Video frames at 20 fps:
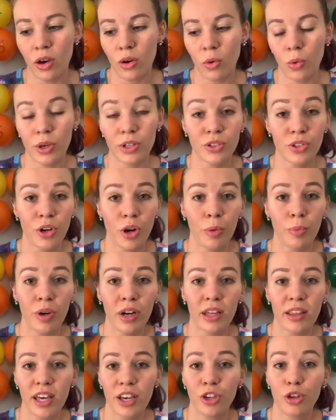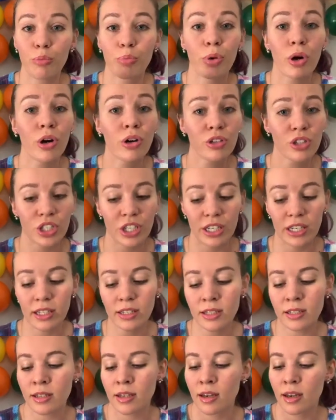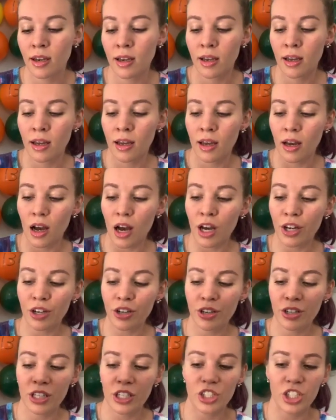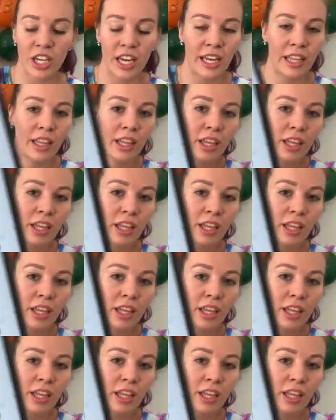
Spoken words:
oyster opening that you purchase, under the chain